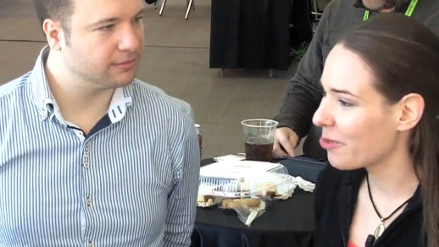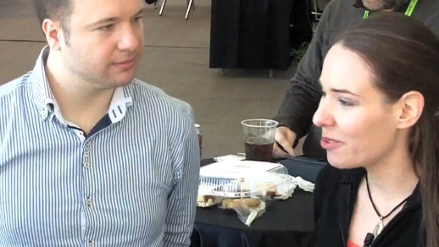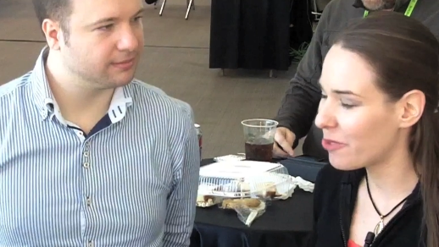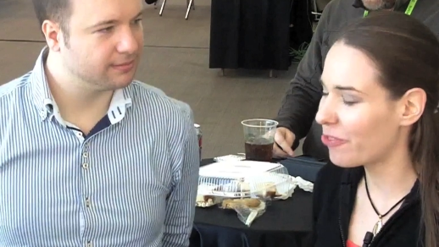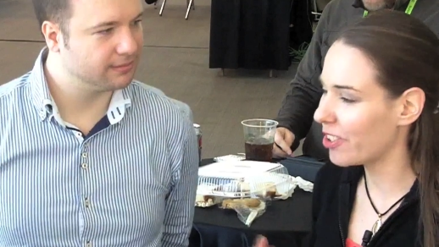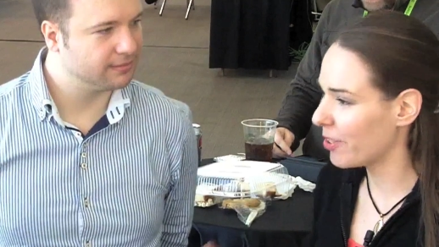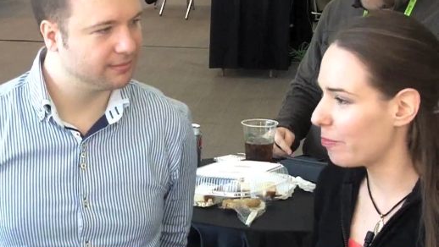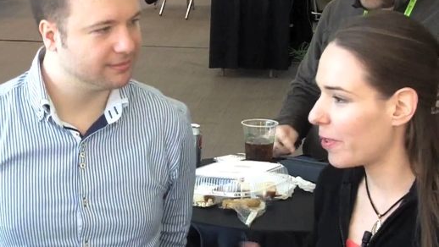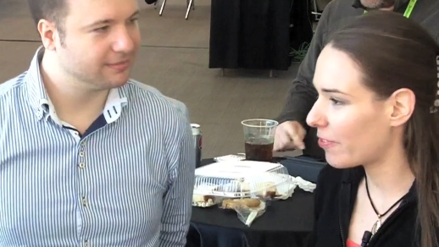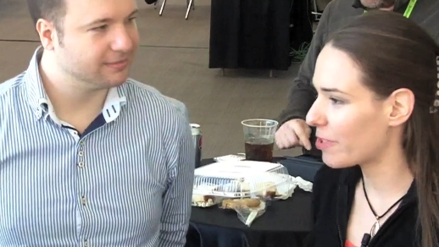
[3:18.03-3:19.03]
Speaker 1: CUDA really
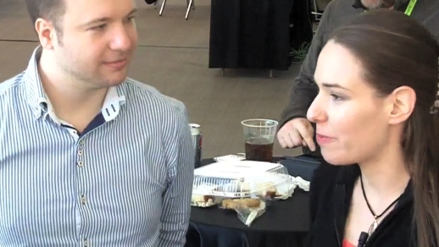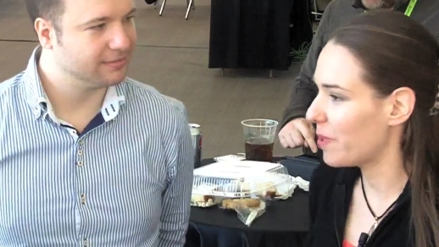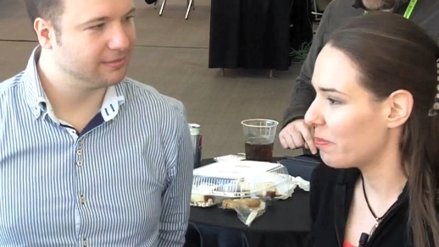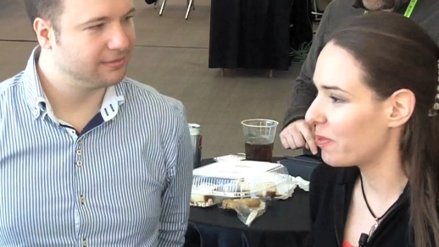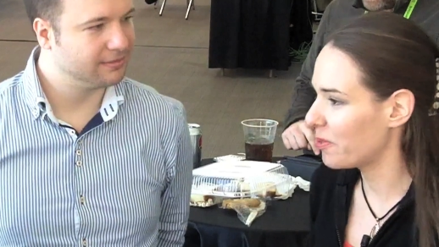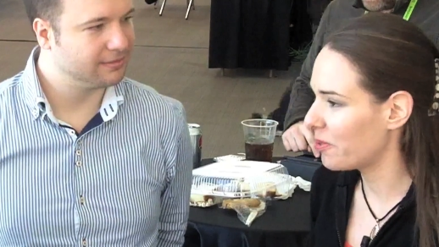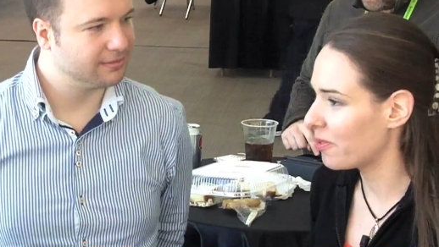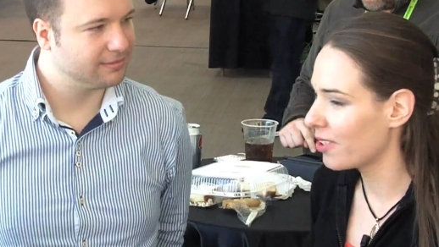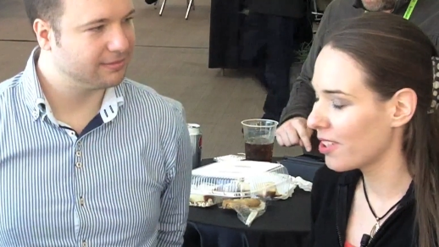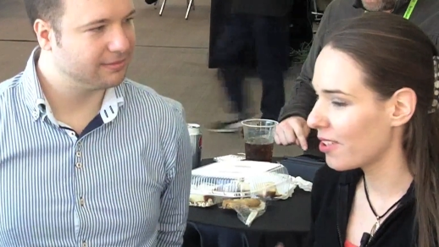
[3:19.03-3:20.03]
empowers people
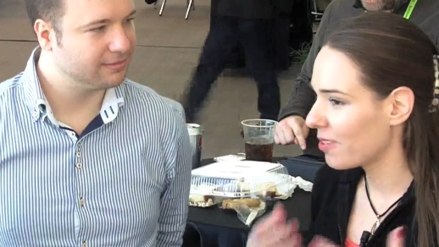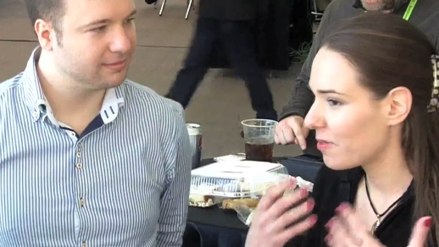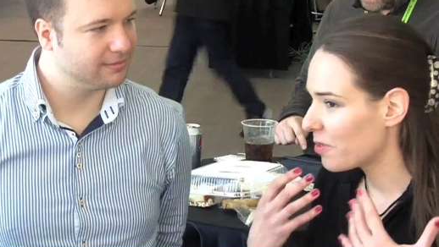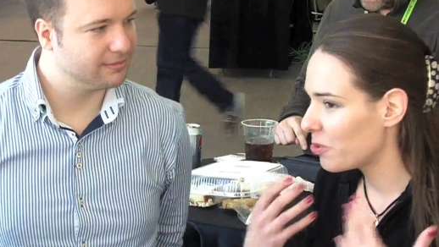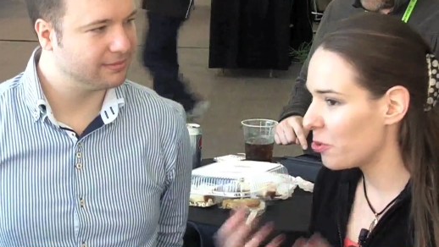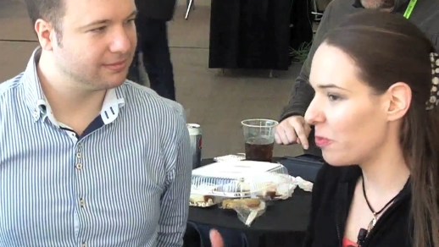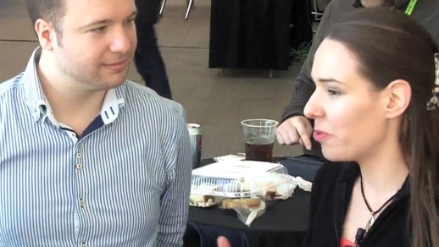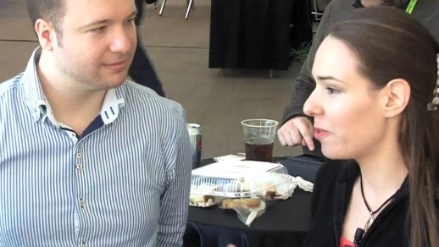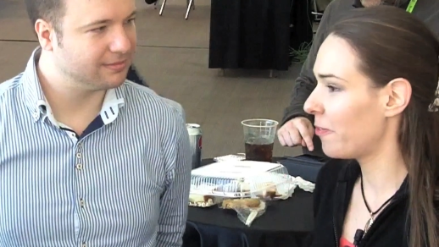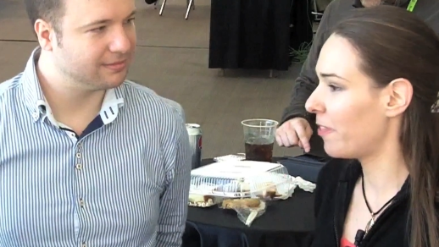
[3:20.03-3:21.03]
to do
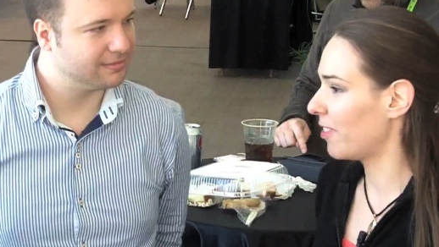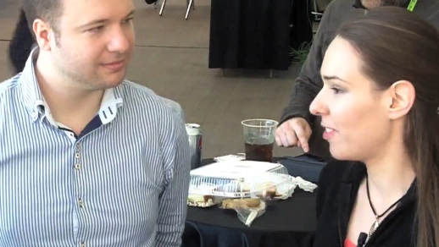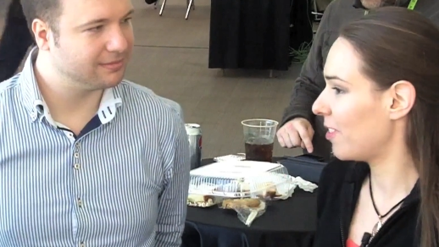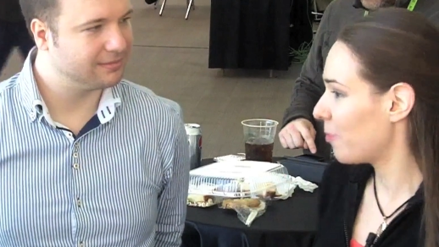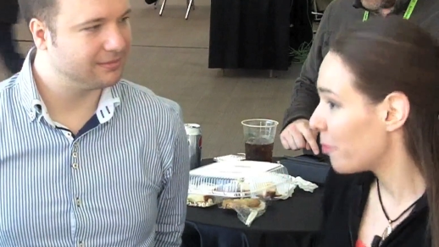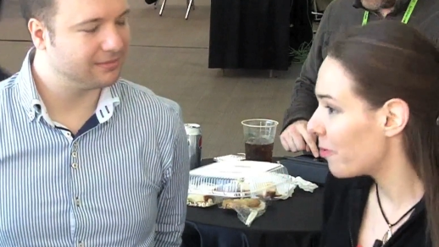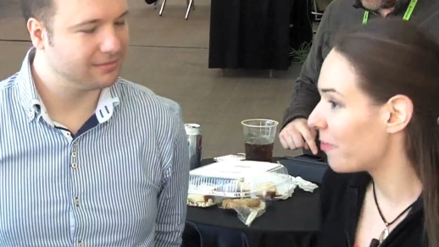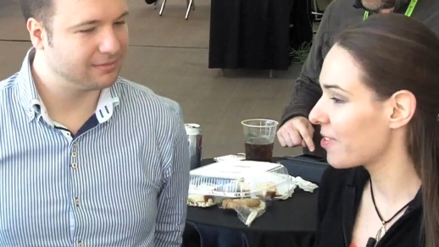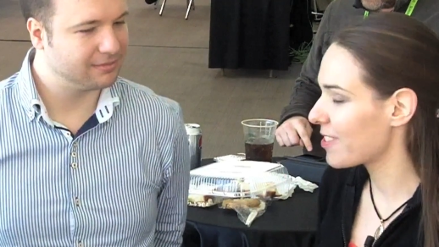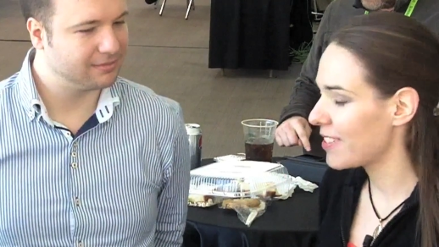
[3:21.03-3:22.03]
beautiful,
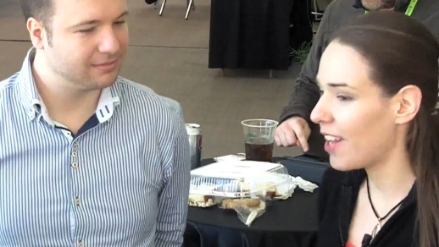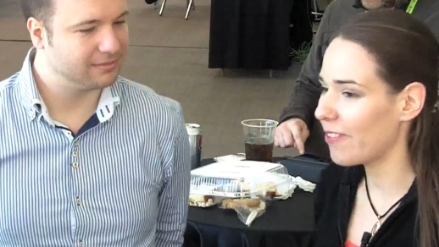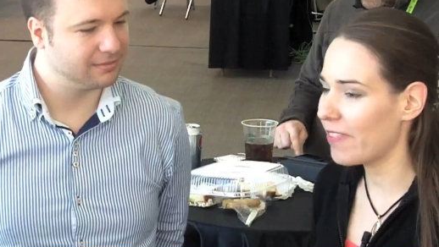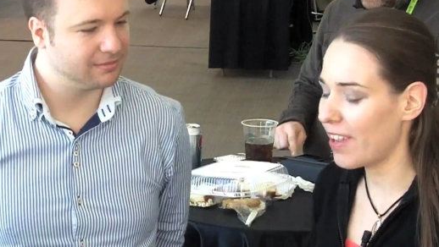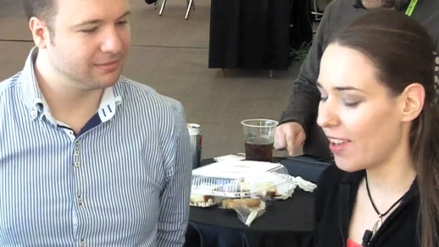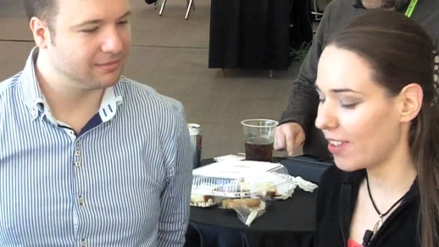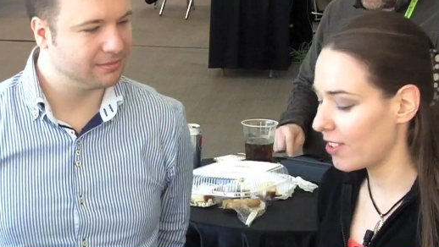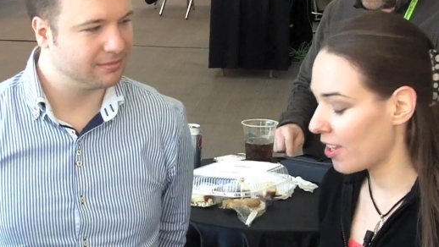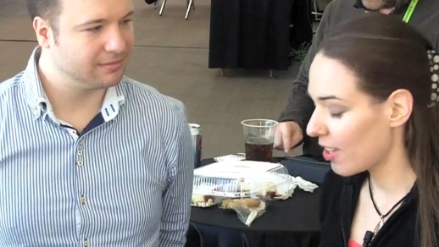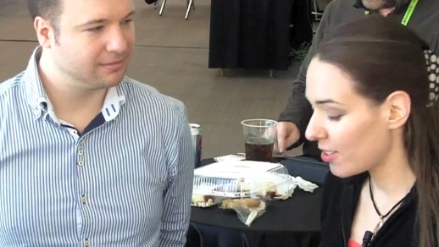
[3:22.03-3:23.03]
beautiful stuff.
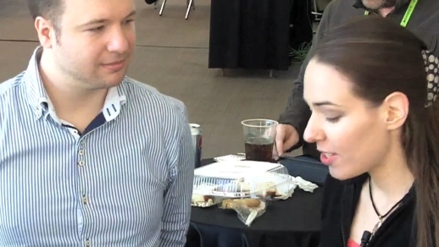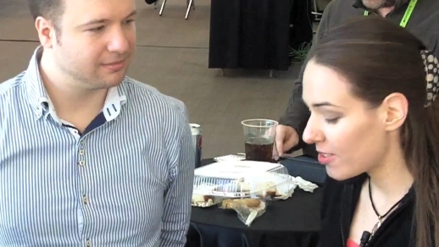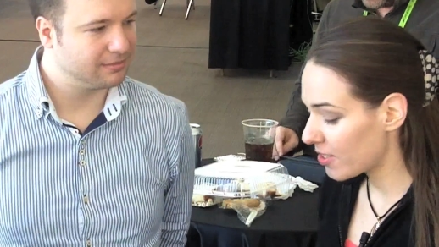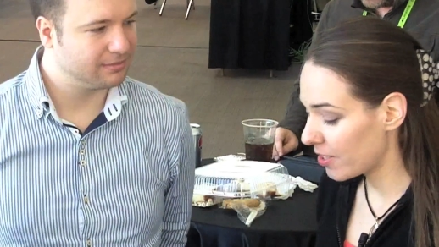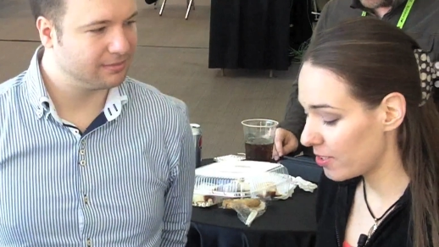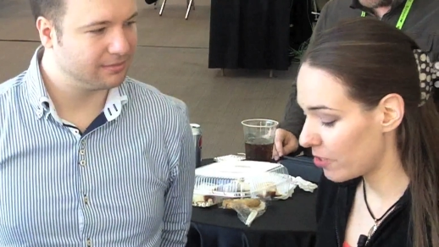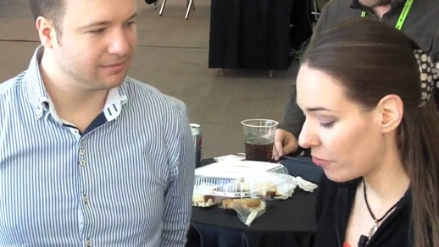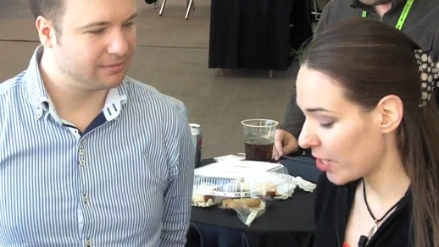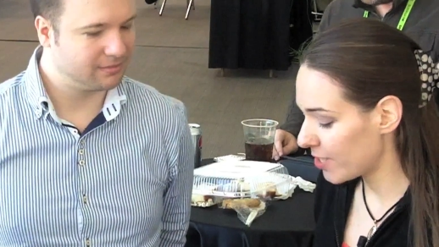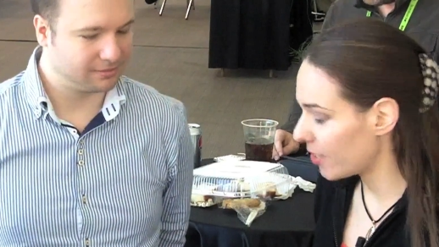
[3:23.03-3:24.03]
And that's the,
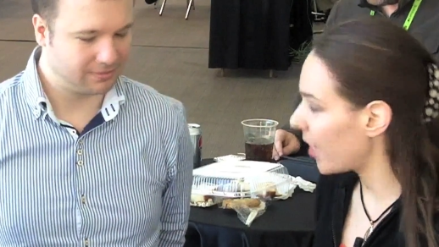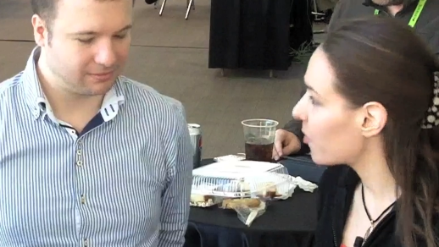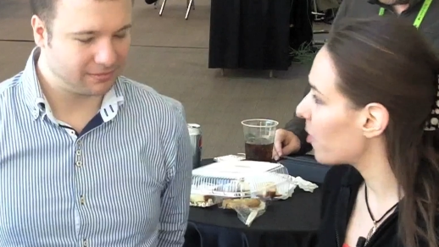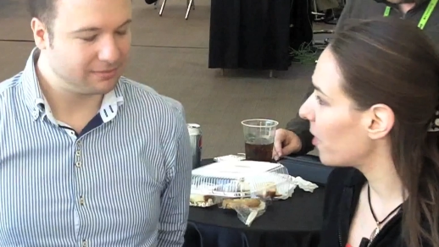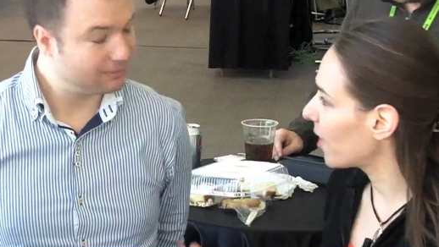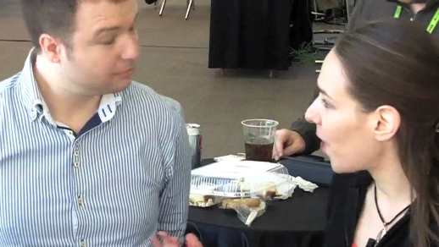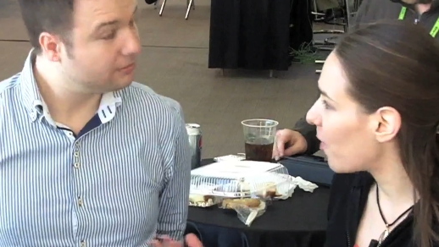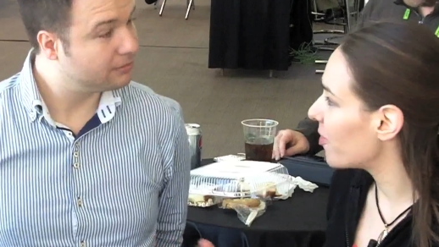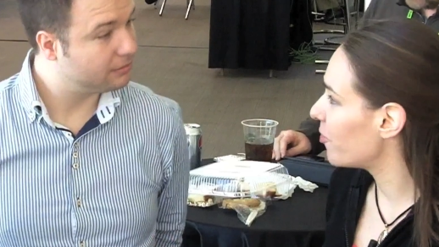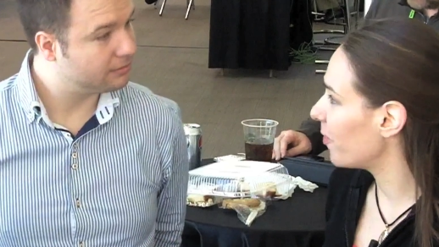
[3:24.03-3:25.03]
the reason actually
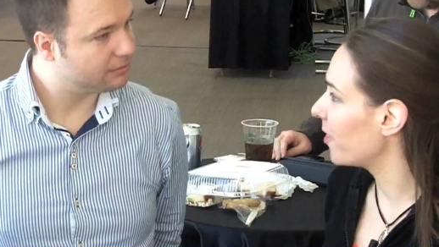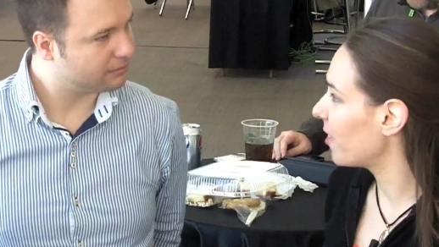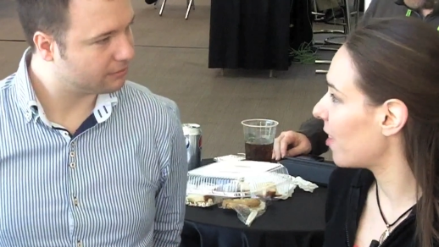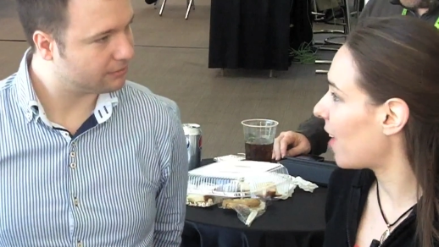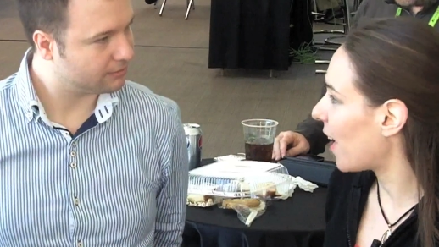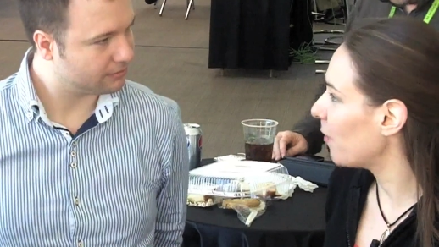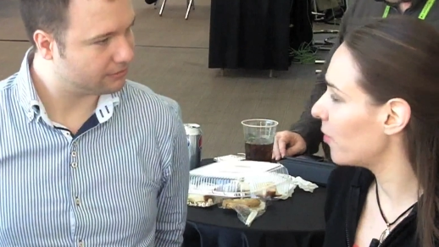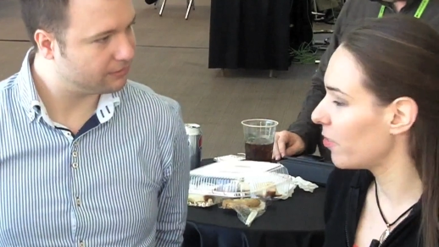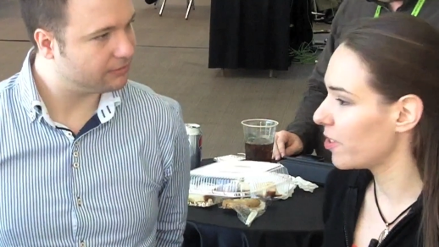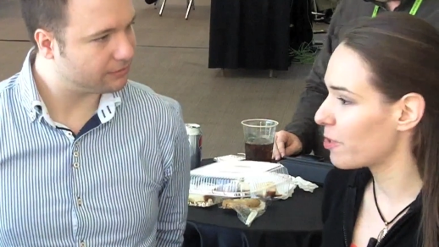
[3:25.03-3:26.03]
how I joined uh,
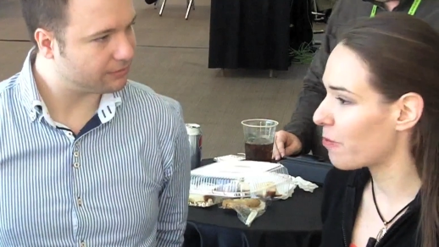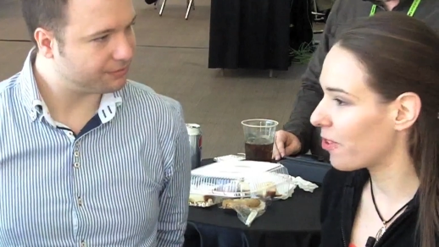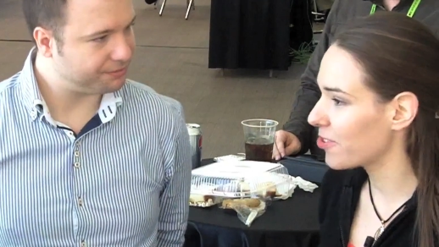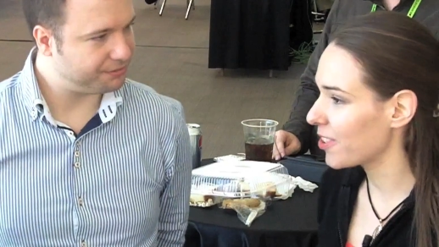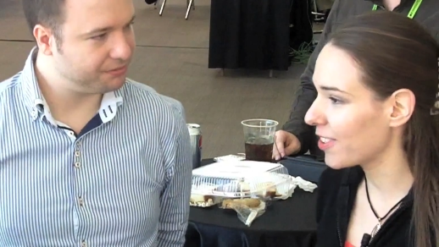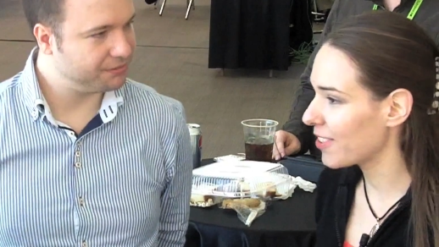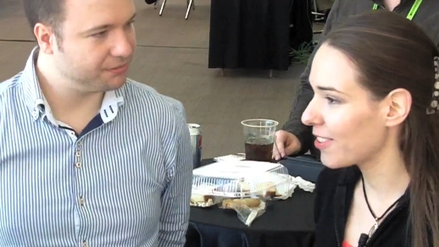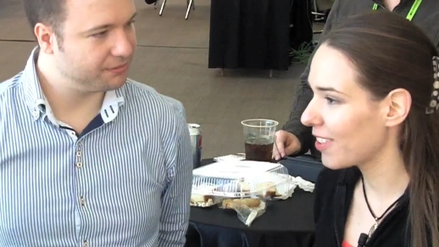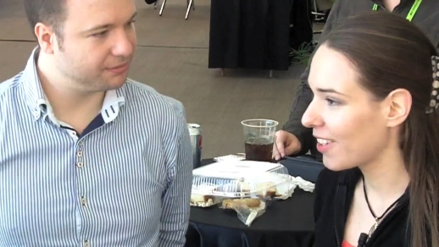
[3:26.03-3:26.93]
Ivan on this project.